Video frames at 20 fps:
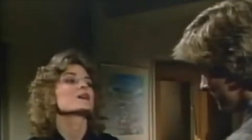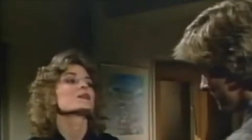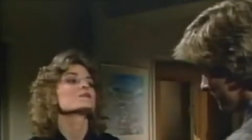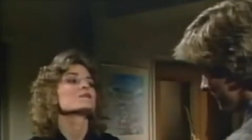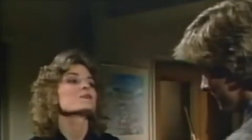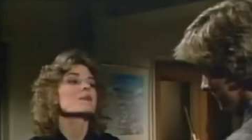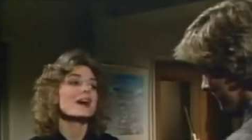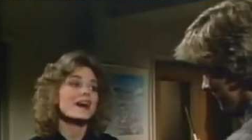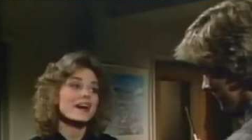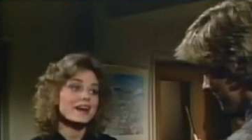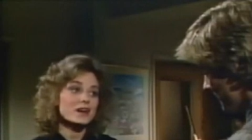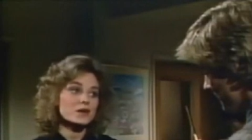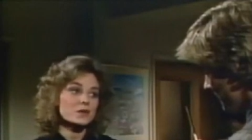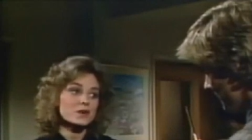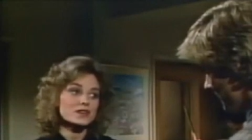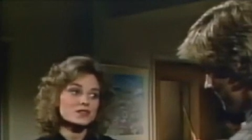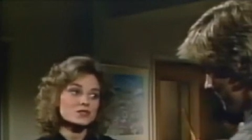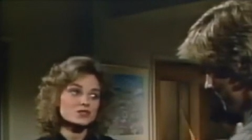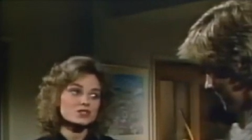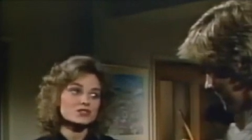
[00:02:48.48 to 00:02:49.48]
ah, uh, my
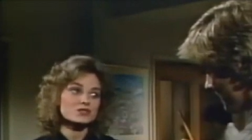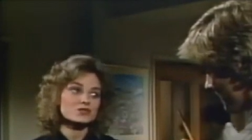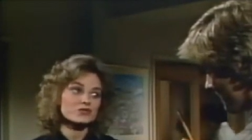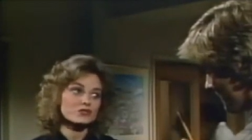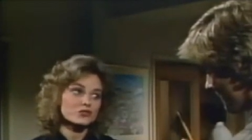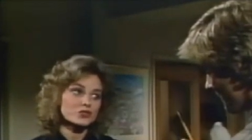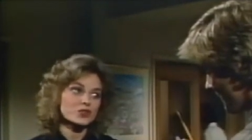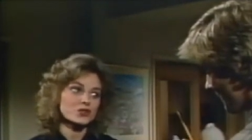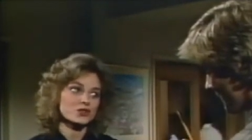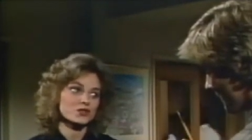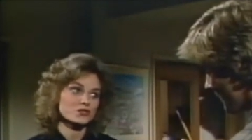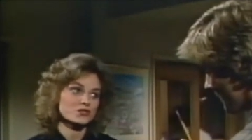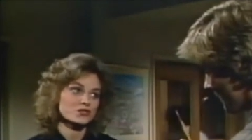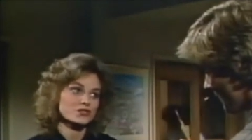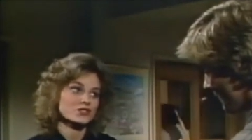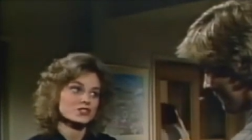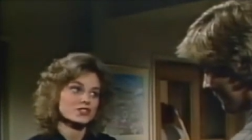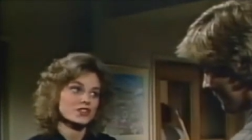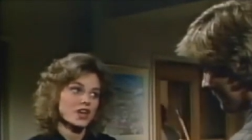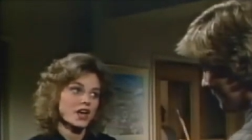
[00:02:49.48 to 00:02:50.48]
question
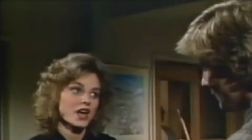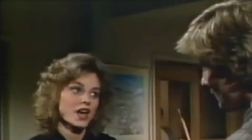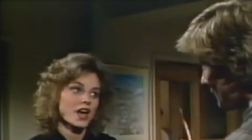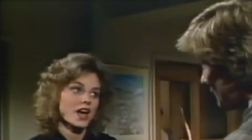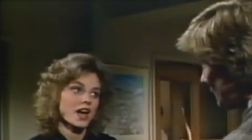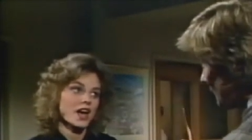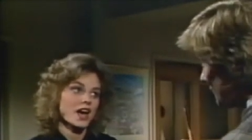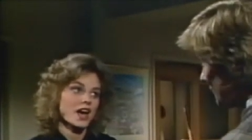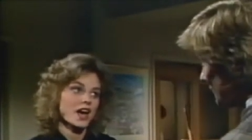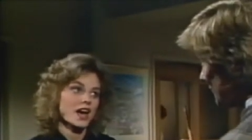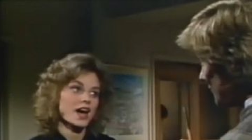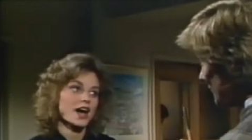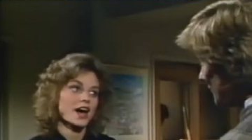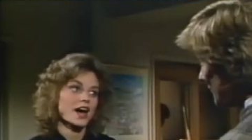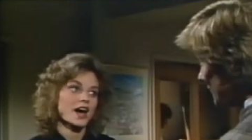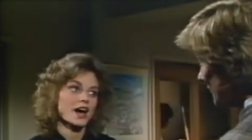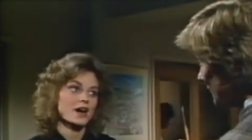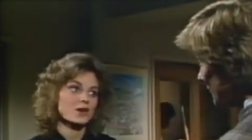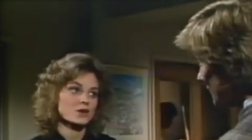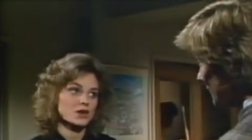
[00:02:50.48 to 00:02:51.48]
first.
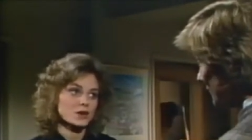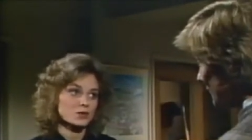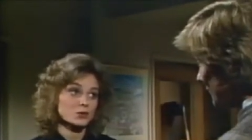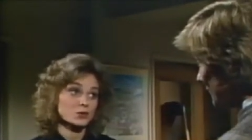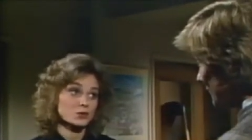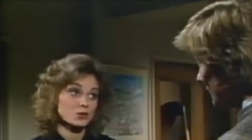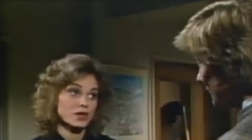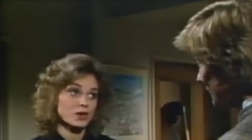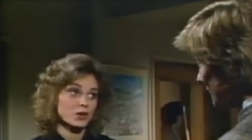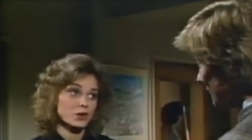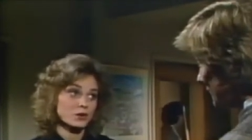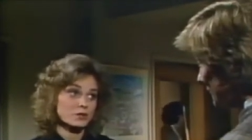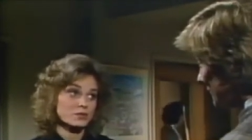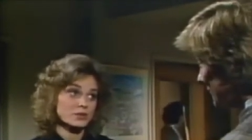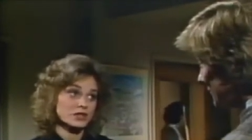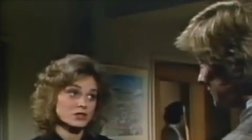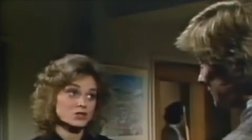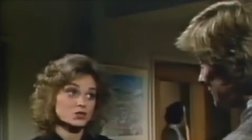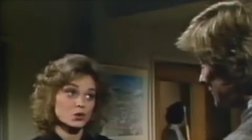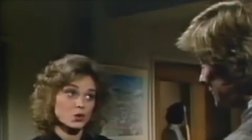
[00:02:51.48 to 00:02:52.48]
How come you get all
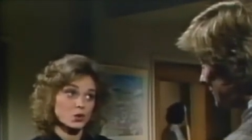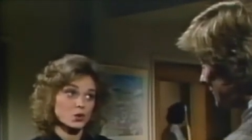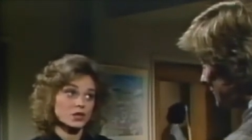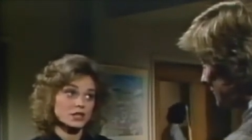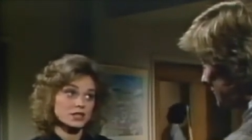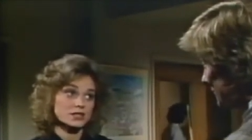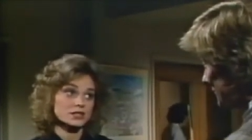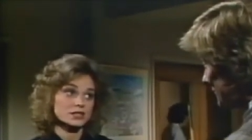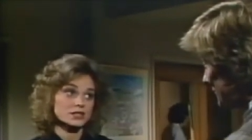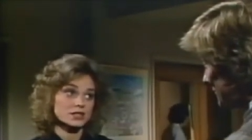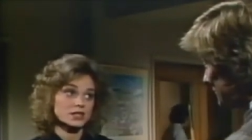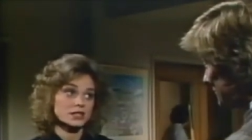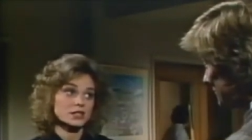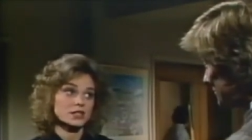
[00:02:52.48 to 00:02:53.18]
the big stories?